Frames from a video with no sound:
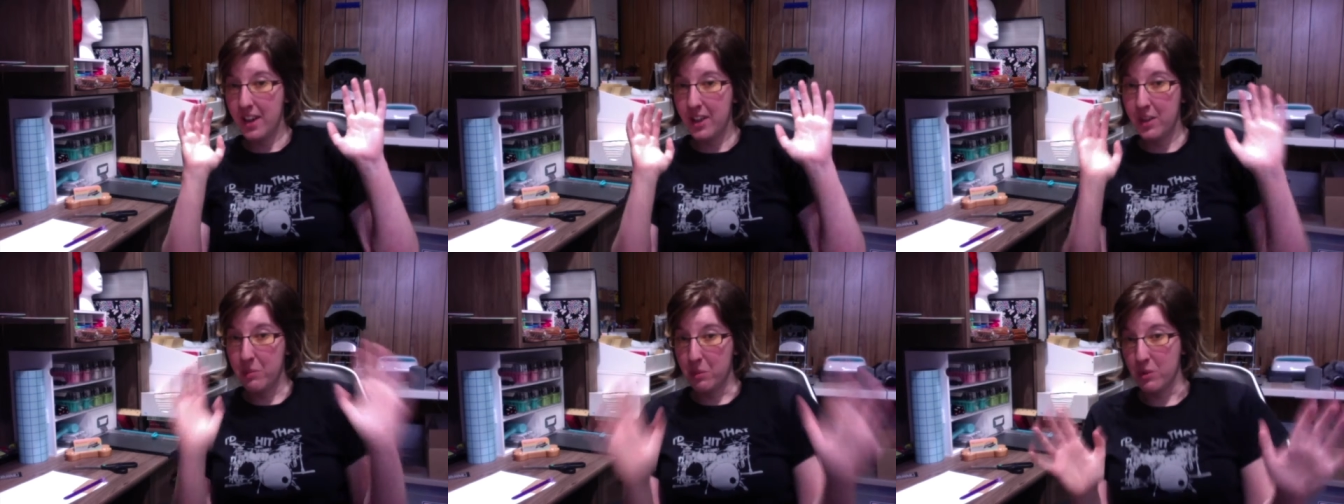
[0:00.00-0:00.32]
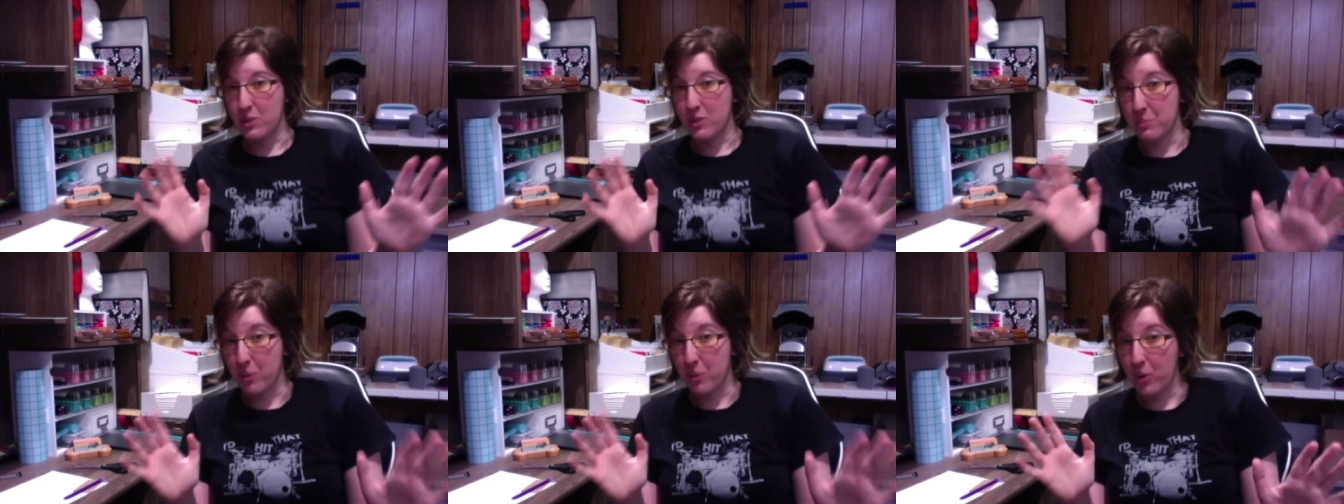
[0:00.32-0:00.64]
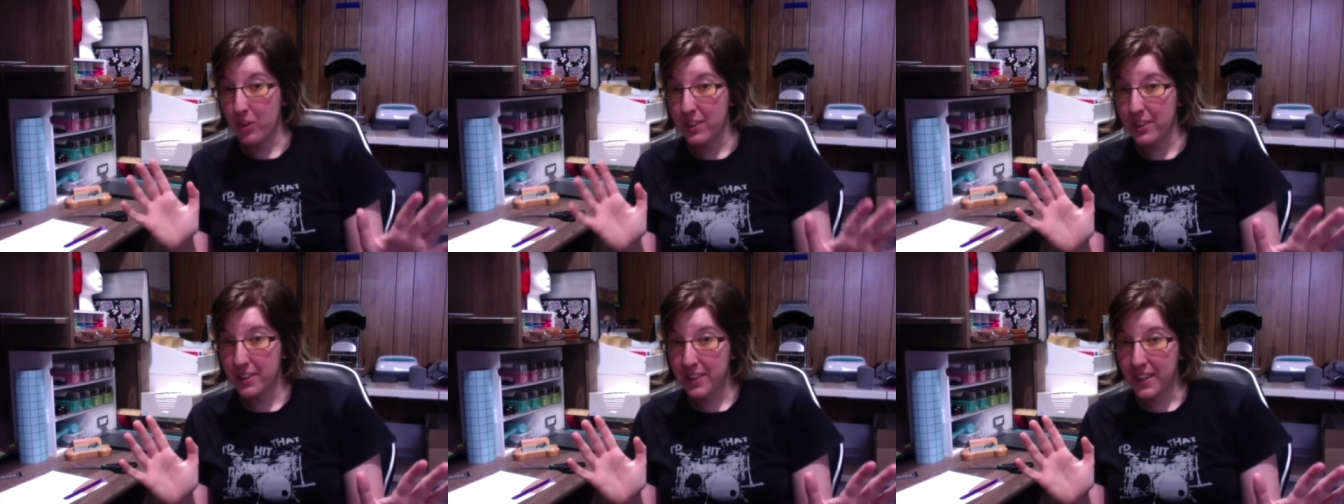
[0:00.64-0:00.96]
the most
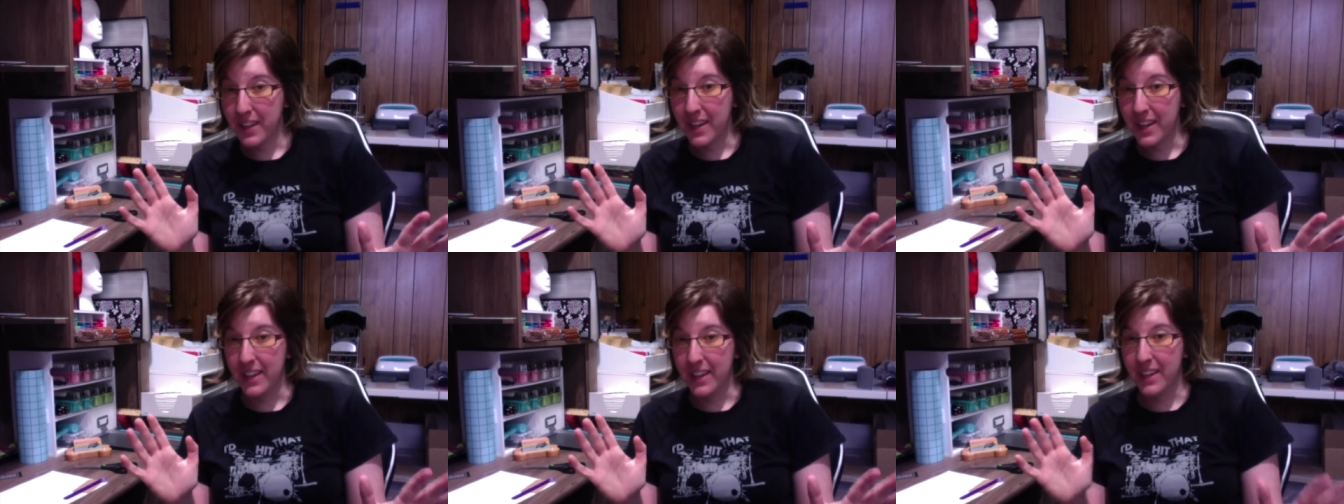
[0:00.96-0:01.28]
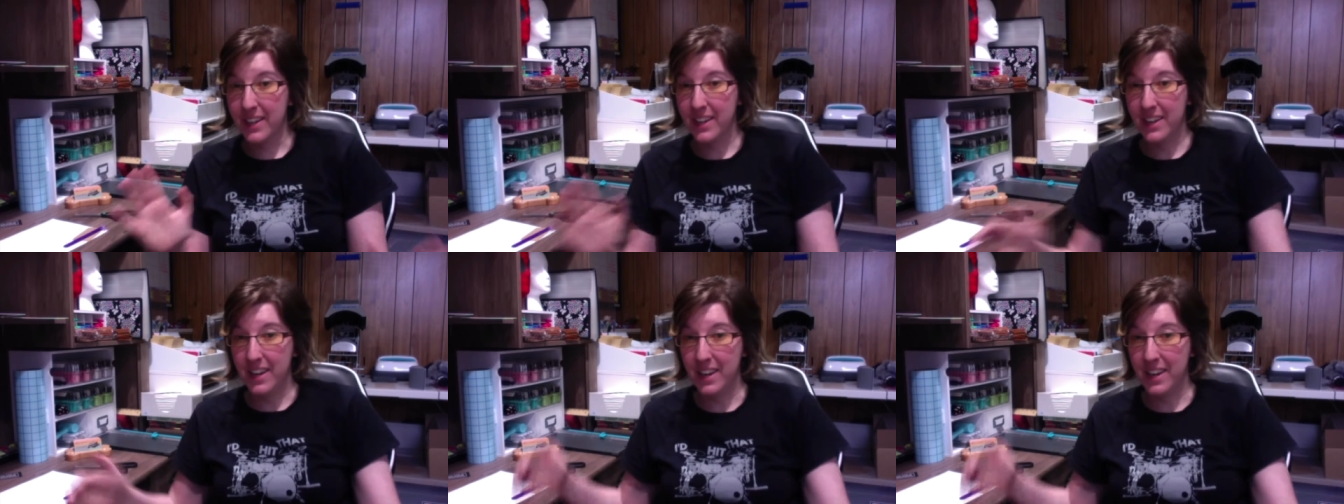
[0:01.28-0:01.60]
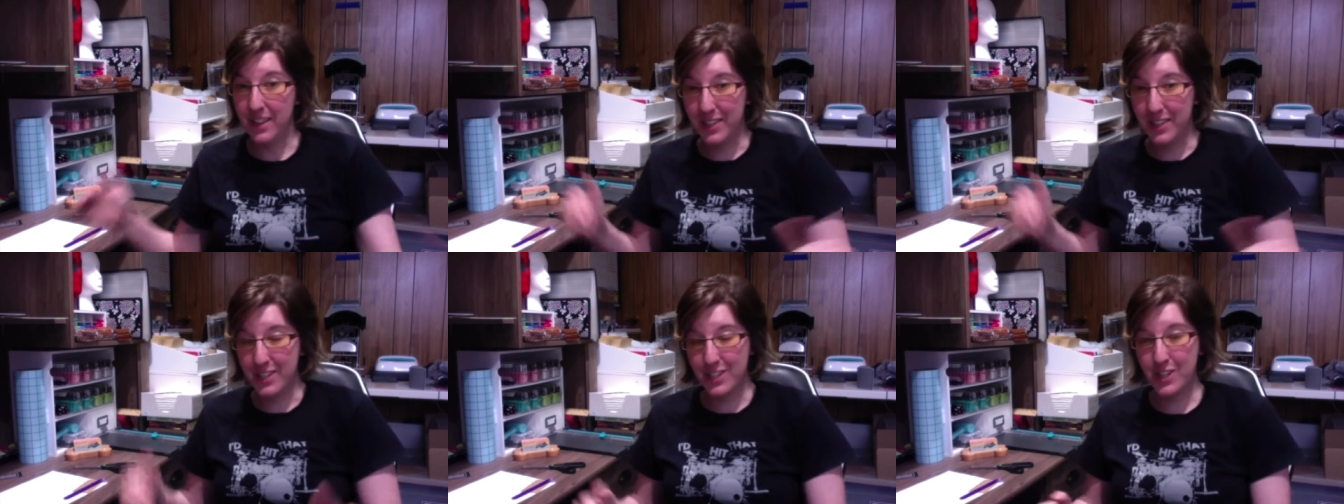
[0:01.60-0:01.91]
important thing
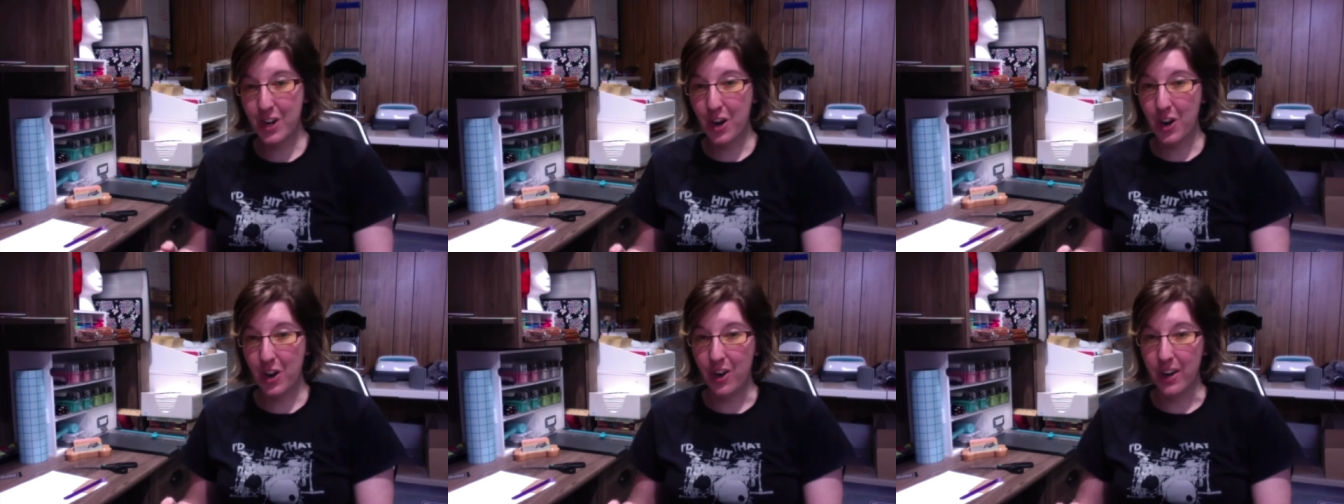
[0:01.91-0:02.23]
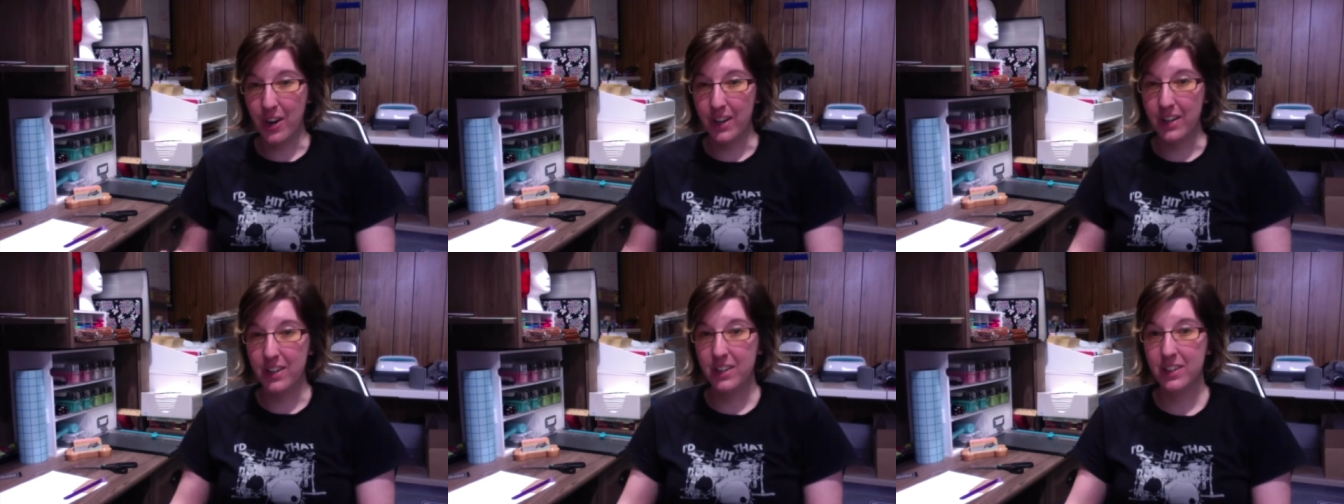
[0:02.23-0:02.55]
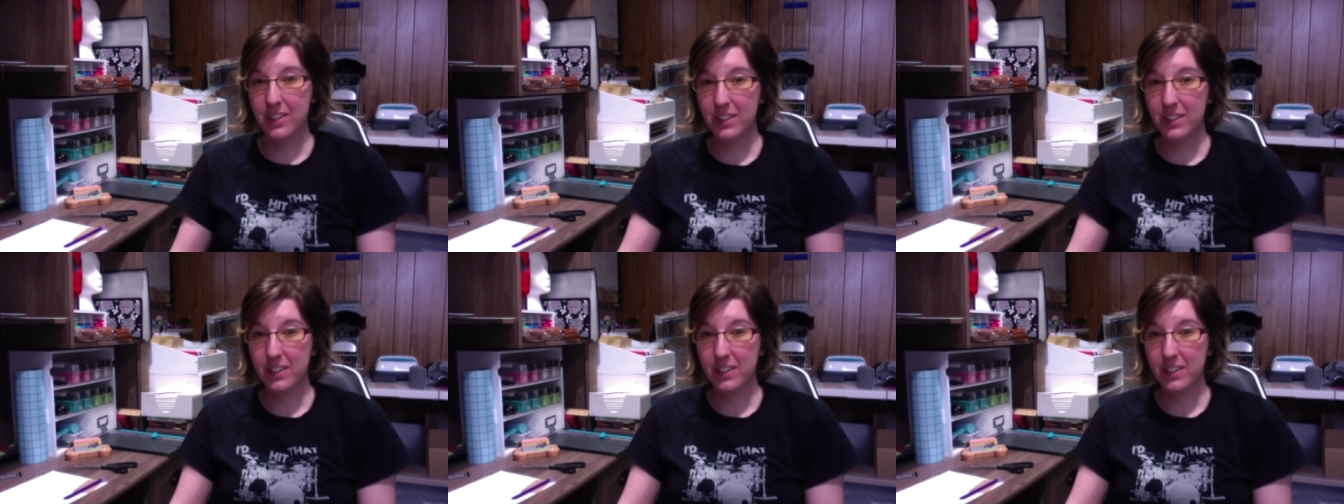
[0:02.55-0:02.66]
in this card,